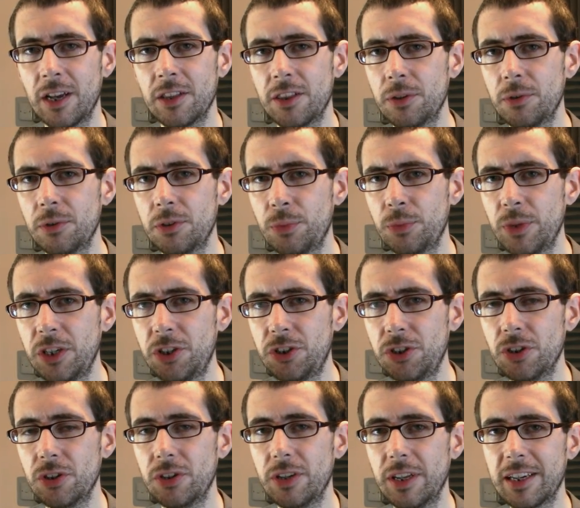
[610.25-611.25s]
that we
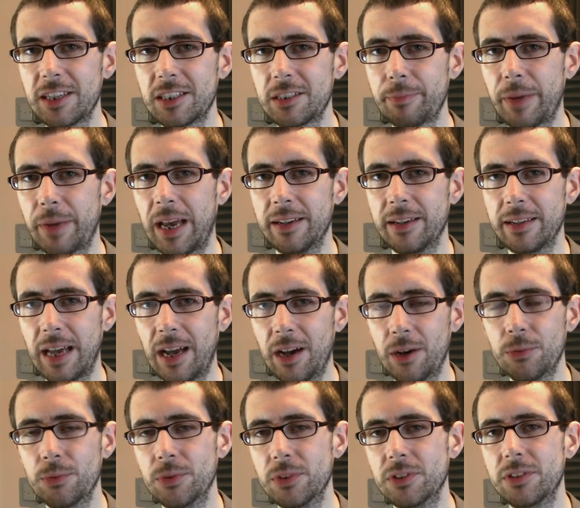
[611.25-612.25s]
should expand
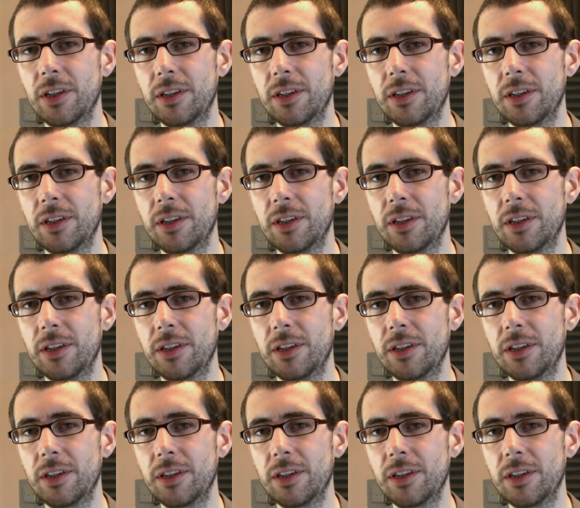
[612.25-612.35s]
outwards,